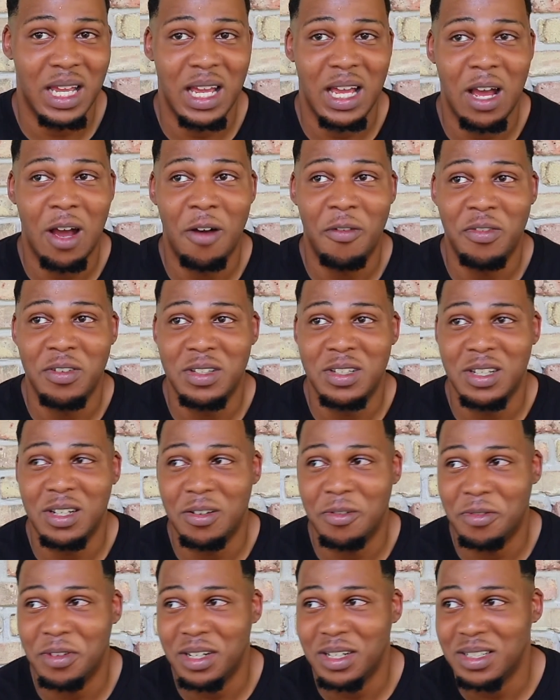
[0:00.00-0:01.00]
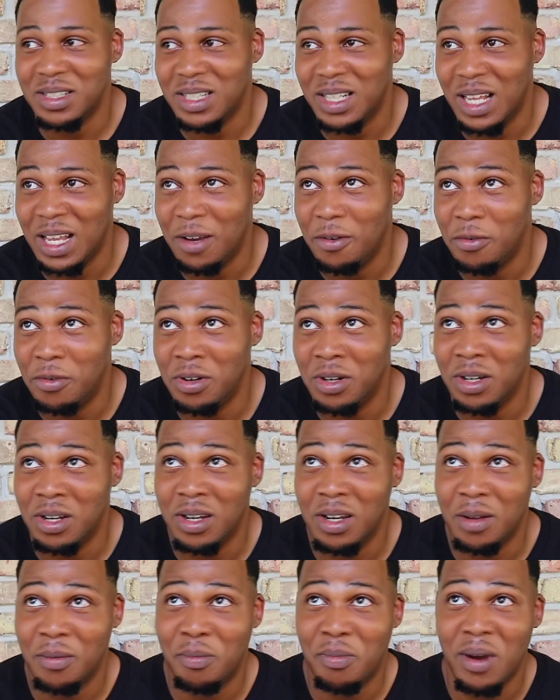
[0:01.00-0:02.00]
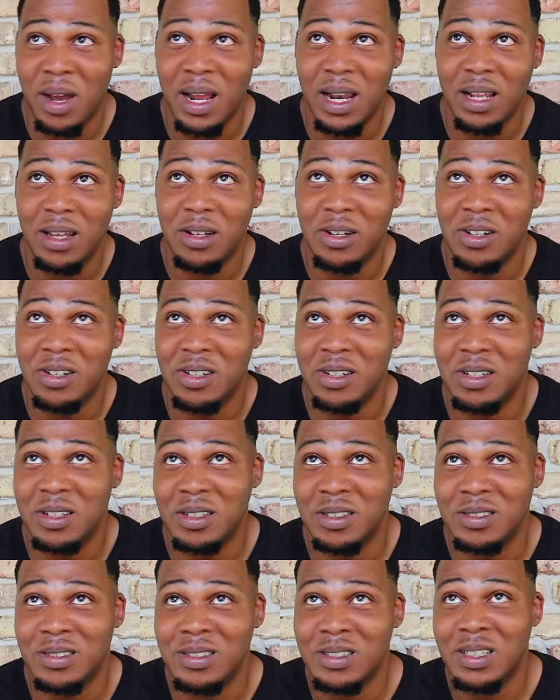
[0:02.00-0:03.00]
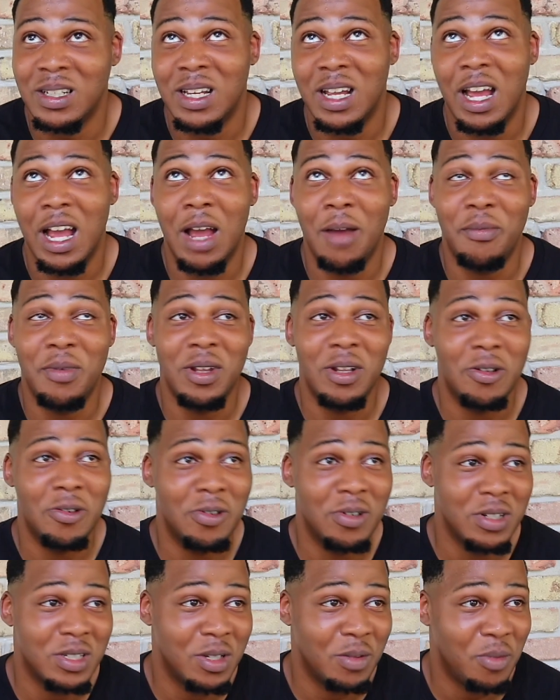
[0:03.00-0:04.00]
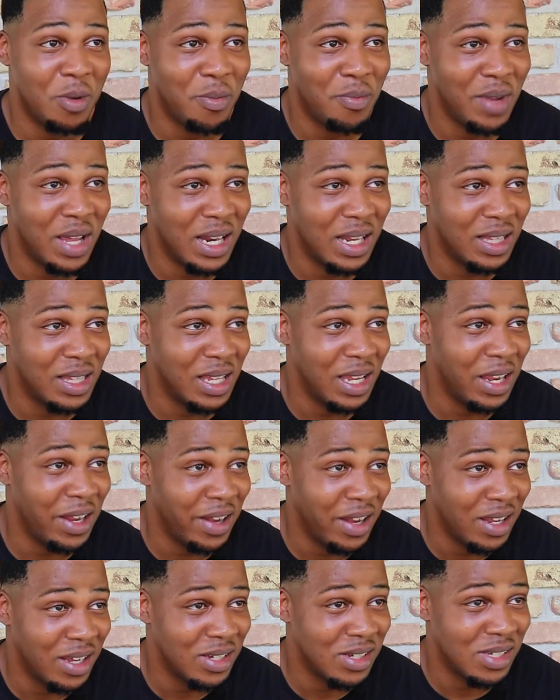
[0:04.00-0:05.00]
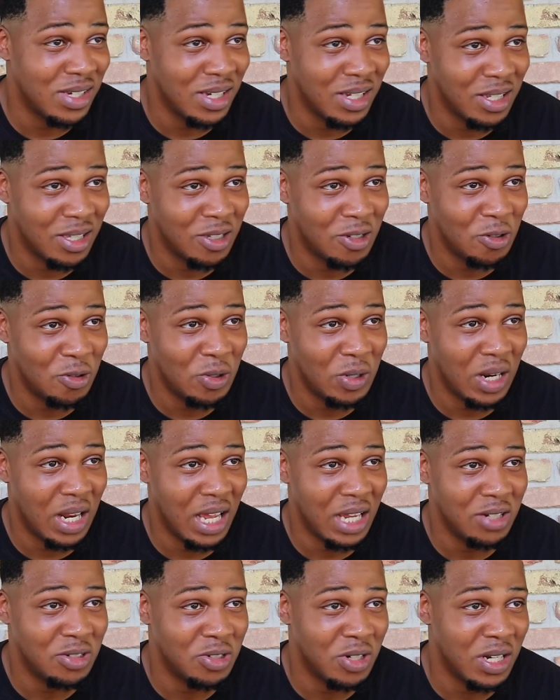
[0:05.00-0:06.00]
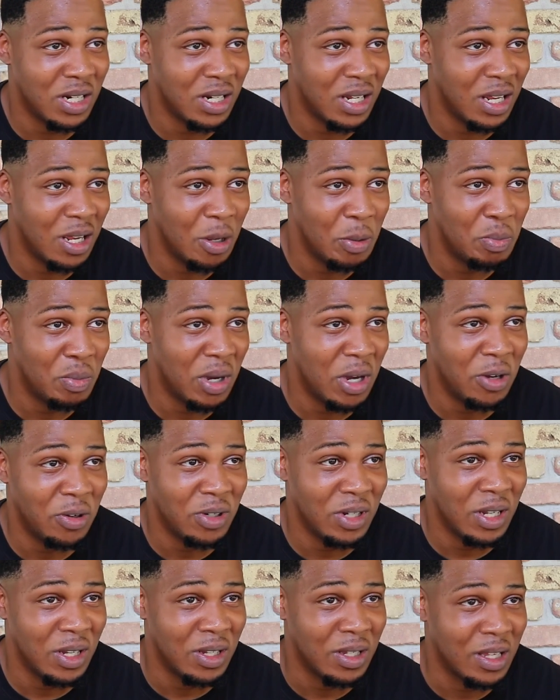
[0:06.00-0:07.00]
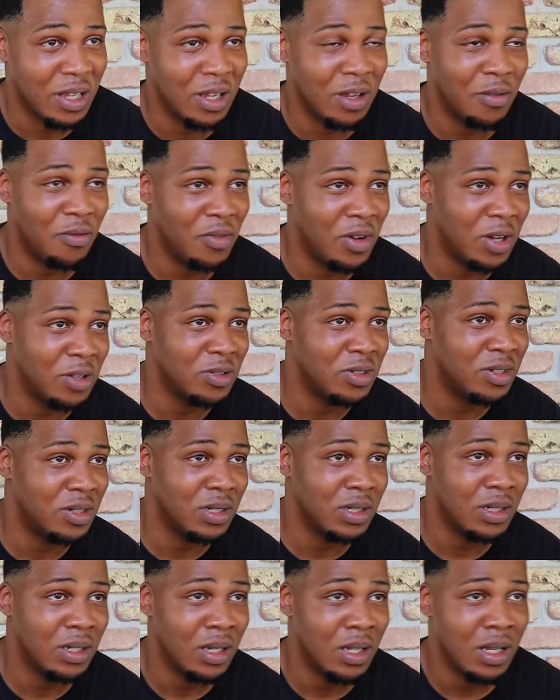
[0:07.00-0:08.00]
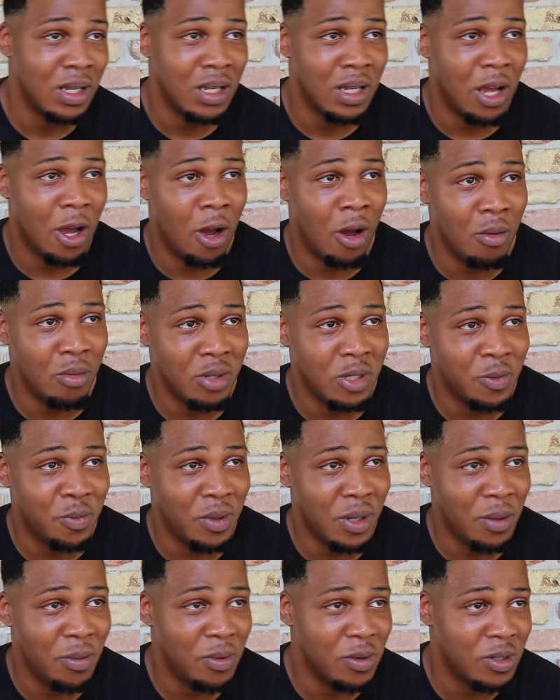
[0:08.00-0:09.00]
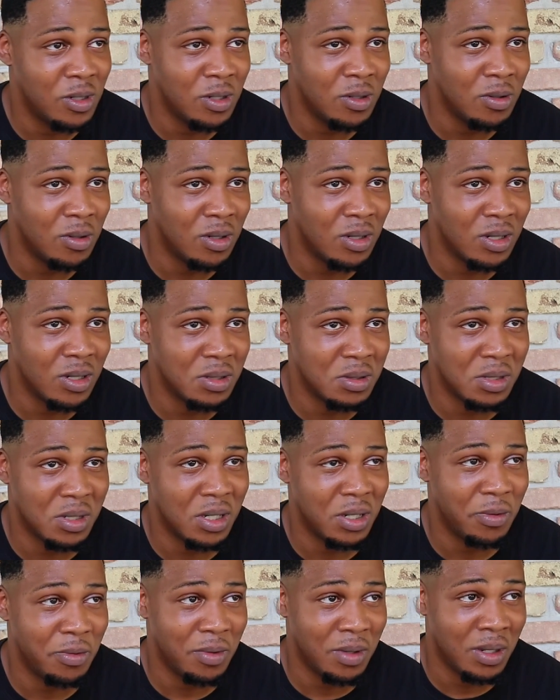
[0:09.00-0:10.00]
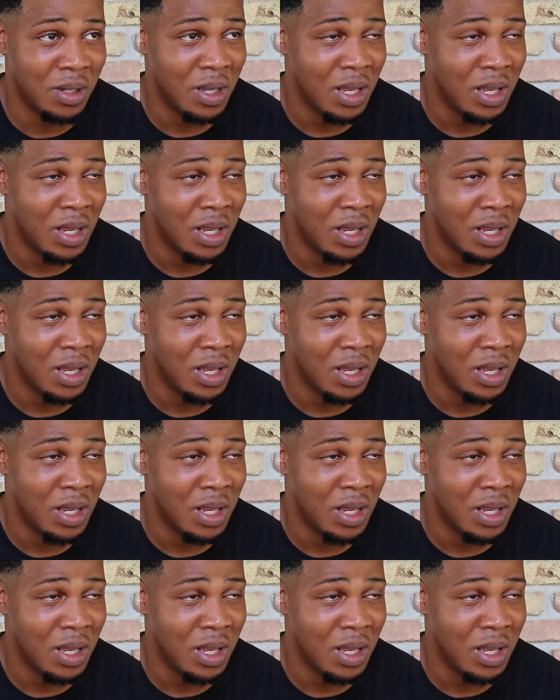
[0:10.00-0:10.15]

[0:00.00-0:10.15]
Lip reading: Off into the real estate world, and probably I'll be doing some humanitarian shit too, like trying to help out, give out to homeless people too, cause